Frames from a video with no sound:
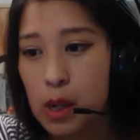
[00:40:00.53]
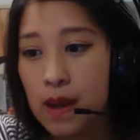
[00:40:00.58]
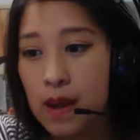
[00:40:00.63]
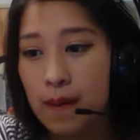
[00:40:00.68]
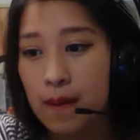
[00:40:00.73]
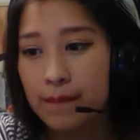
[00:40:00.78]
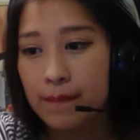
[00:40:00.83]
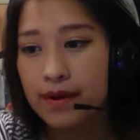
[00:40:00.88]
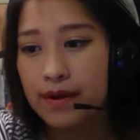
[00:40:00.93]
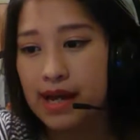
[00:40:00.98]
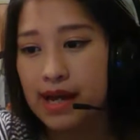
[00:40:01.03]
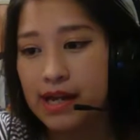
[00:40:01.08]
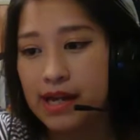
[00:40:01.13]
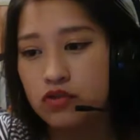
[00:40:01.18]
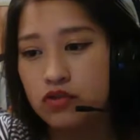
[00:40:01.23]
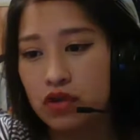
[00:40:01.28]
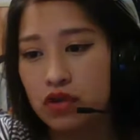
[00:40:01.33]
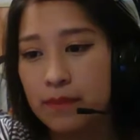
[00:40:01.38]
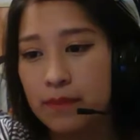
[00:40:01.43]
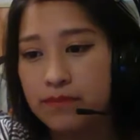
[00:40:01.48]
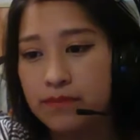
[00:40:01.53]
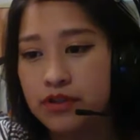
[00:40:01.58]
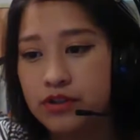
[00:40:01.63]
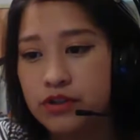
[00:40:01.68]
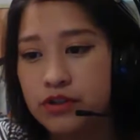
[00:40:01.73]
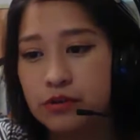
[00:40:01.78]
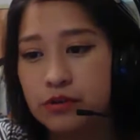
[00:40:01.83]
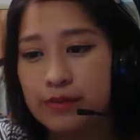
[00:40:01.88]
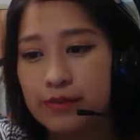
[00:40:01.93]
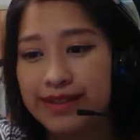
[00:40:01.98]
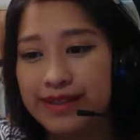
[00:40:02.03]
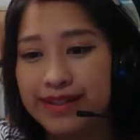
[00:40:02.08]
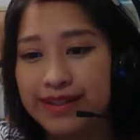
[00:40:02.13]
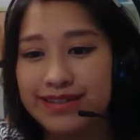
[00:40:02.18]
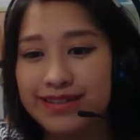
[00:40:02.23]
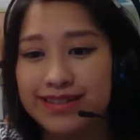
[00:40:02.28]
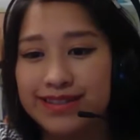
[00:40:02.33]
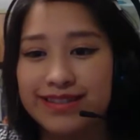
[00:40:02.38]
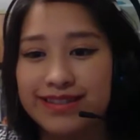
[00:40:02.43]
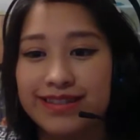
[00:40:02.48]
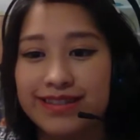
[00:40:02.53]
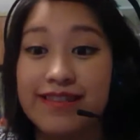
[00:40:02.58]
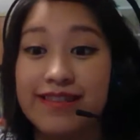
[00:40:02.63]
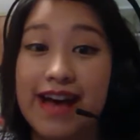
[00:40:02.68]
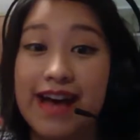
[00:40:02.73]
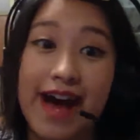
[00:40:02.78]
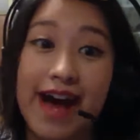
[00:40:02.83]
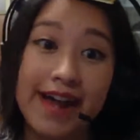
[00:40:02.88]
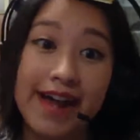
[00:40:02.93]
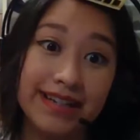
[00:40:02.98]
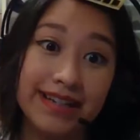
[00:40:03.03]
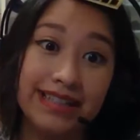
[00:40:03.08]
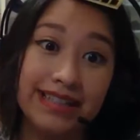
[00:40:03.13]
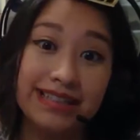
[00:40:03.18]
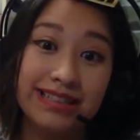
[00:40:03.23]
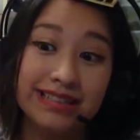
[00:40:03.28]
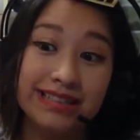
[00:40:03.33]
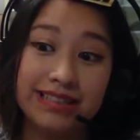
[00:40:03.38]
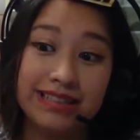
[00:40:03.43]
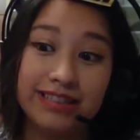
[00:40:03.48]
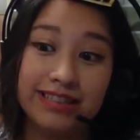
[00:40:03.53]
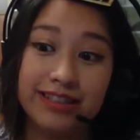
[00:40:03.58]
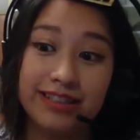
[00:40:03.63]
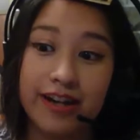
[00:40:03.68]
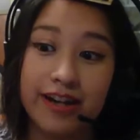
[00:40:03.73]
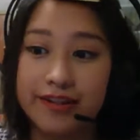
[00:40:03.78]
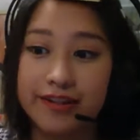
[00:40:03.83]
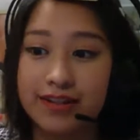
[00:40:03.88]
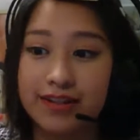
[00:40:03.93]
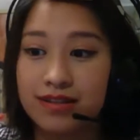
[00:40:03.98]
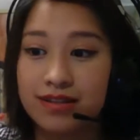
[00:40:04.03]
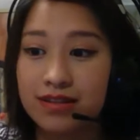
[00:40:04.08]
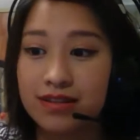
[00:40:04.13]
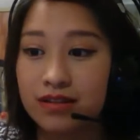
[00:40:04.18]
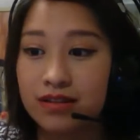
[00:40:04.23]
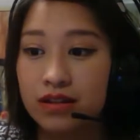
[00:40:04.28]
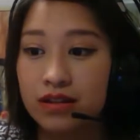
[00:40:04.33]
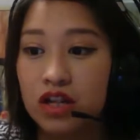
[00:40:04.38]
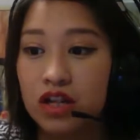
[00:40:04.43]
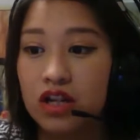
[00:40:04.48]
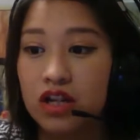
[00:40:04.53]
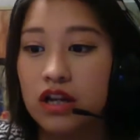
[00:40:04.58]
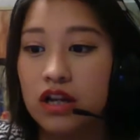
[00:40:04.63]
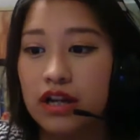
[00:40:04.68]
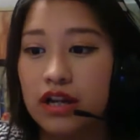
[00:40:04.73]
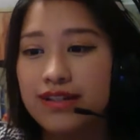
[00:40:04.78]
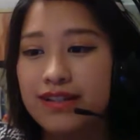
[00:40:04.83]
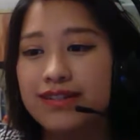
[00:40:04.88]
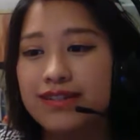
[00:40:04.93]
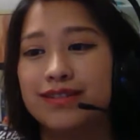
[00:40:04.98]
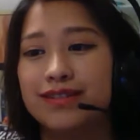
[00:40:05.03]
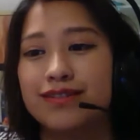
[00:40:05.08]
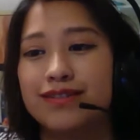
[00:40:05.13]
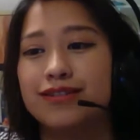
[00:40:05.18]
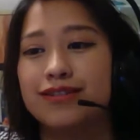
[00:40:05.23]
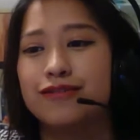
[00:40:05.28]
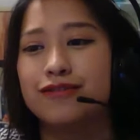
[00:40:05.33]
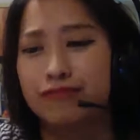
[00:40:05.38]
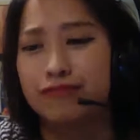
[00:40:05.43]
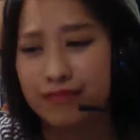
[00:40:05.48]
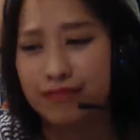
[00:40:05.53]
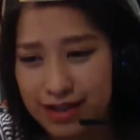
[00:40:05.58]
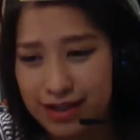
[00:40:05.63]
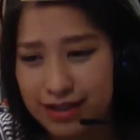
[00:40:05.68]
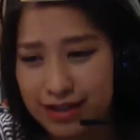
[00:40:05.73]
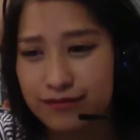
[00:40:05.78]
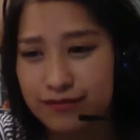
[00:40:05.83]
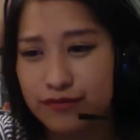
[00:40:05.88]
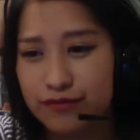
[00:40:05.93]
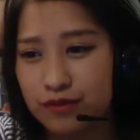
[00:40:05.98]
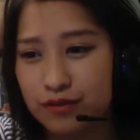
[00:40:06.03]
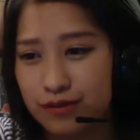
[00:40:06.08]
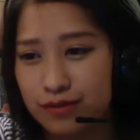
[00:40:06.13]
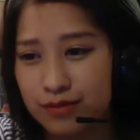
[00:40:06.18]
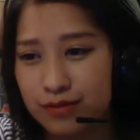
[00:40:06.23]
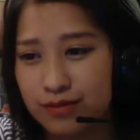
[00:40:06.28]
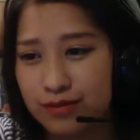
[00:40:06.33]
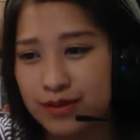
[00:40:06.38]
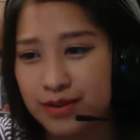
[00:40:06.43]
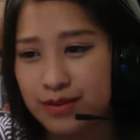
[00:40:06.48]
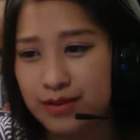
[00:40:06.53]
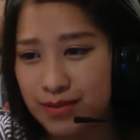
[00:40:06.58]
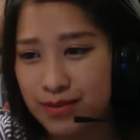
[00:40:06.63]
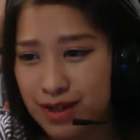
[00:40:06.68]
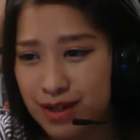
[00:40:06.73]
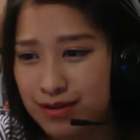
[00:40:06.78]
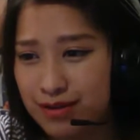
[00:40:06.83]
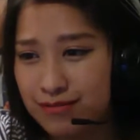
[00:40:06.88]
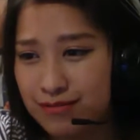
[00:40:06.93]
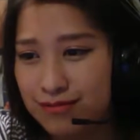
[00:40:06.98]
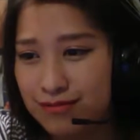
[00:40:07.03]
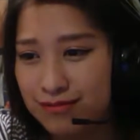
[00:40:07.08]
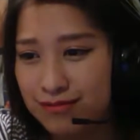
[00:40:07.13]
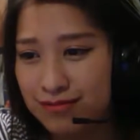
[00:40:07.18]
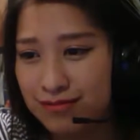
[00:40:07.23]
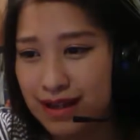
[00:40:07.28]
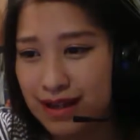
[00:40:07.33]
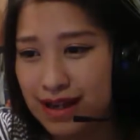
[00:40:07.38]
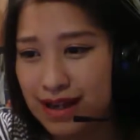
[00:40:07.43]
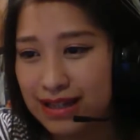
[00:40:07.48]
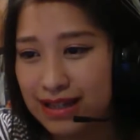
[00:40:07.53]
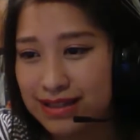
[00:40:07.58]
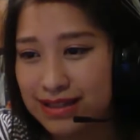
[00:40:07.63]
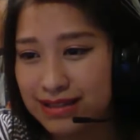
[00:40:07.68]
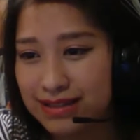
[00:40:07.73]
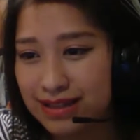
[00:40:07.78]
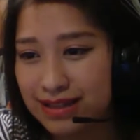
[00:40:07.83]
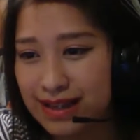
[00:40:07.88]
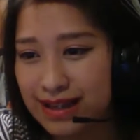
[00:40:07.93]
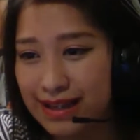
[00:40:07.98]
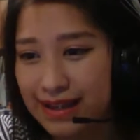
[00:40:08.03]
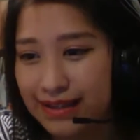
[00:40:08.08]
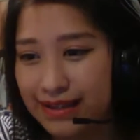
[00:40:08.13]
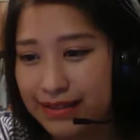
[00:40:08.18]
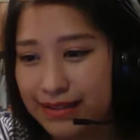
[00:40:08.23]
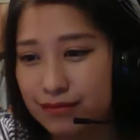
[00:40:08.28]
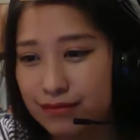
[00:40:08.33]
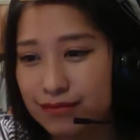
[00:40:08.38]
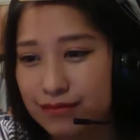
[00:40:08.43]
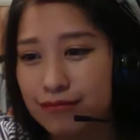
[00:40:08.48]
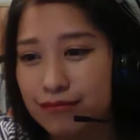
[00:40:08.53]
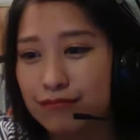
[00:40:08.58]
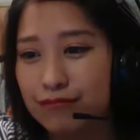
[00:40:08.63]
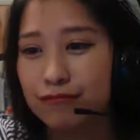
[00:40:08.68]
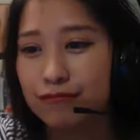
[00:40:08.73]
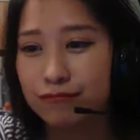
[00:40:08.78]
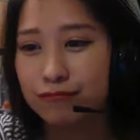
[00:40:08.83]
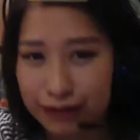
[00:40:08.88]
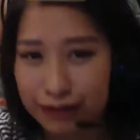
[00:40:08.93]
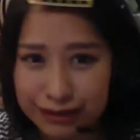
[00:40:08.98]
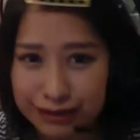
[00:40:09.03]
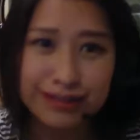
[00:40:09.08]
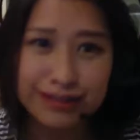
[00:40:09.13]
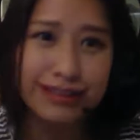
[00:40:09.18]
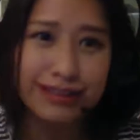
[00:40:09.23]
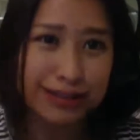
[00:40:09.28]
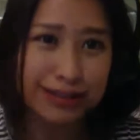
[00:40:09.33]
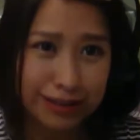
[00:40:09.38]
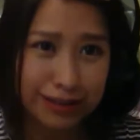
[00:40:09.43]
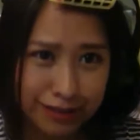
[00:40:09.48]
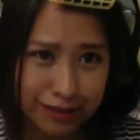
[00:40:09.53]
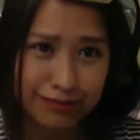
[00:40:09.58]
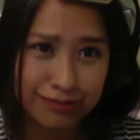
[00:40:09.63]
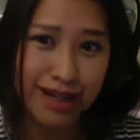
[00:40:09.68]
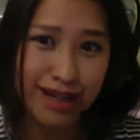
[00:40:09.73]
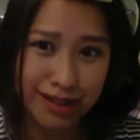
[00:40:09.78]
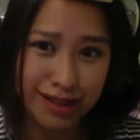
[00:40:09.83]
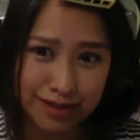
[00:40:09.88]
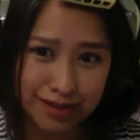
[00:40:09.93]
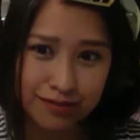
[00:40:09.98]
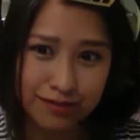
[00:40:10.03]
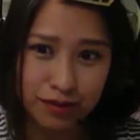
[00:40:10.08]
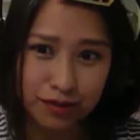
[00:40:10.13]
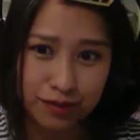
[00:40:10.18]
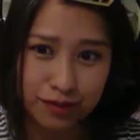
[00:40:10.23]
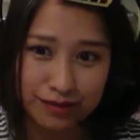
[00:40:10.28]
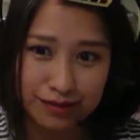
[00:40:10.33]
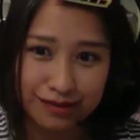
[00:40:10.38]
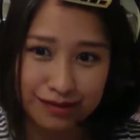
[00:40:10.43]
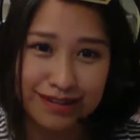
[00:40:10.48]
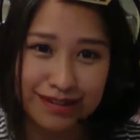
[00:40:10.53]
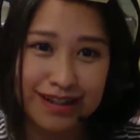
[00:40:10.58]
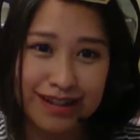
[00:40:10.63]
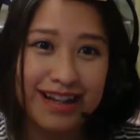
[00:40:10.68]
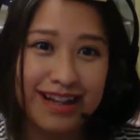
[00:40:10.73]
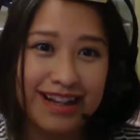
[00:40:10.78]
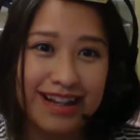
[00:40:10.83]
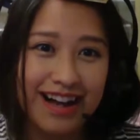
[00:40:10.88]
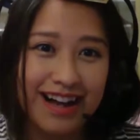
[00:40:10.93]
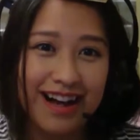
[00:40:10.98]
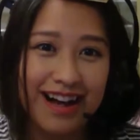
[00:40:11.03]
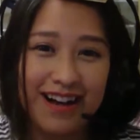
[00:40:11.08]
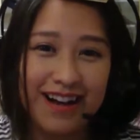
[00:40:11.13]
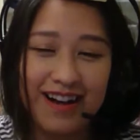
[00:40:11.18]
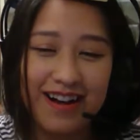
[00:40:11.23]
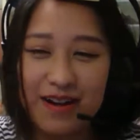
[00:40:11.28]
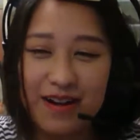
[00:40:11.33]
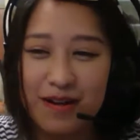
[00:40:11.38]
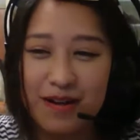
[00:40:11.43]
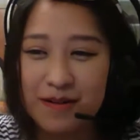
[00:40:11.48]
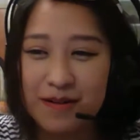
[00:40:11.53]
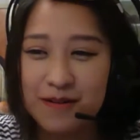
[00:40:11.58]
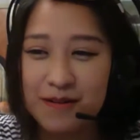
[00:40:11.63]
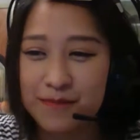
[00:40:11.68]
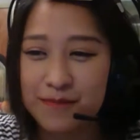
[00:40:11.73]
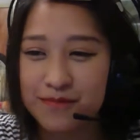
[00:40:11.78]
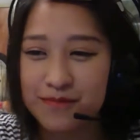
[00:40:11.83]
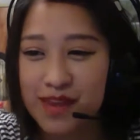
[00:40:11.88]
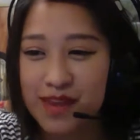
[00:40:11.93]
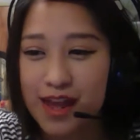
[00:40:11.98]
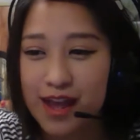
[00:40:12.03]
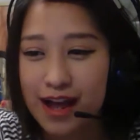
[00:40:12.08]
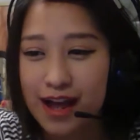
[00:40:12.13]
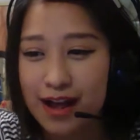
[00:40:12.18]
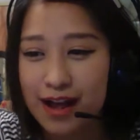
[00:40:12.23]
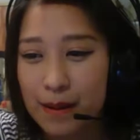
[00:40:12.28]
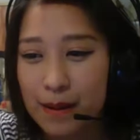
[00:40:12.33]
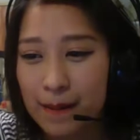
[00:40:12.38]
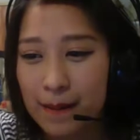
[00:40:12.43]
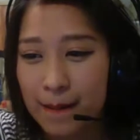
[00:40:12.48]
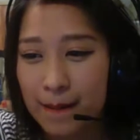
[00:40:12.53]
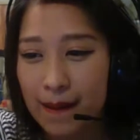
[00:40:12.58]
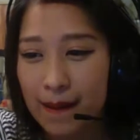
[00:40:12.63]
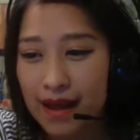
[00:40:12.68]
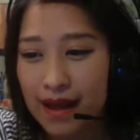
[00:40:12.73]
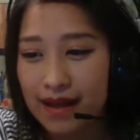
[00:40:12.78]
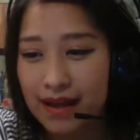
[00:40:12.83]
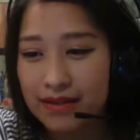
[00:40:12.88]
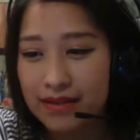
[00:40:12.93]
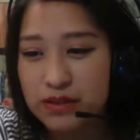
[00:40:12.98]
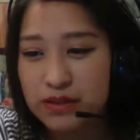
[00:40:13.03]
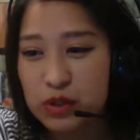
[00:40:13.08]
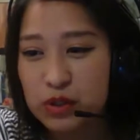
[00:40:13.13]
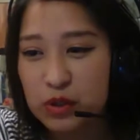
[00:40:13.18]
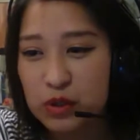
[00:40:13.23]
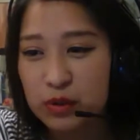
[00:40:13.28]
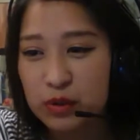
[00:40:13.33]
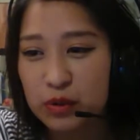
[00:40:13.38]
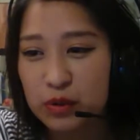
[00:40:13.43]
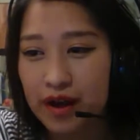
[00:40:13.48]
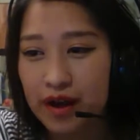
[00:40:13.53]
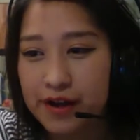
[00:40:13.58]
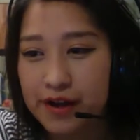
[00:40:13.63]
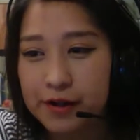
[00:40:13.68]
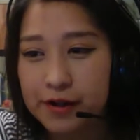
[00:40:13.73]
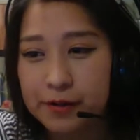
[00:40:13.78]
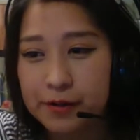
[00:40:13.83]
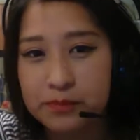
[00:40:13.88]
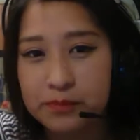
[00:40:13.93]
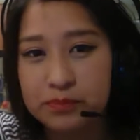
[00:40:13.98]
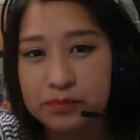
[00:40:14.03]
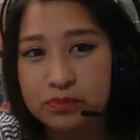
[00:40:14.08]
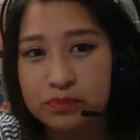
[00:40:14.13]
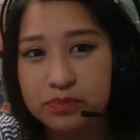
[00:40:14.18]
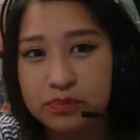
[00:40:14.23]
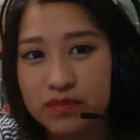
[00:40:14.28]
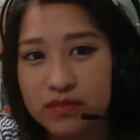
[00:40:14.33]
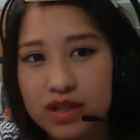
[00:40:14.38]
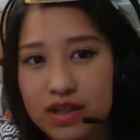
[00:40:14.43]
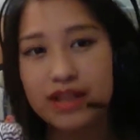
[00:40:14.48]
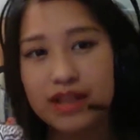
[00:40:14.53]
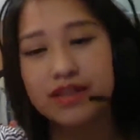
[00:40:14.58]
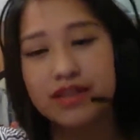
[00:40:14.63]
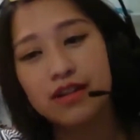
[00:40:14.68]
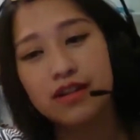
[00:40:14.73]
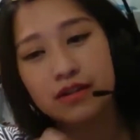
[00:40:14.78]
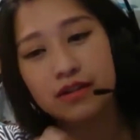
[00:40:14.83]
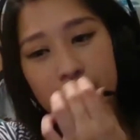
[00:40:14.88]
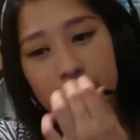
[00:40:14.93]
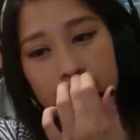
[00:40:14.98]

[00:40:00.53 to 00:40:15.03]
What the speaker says: but I dropped 2 because that is just it's just stressful. It's like really stressful. Um, and so I think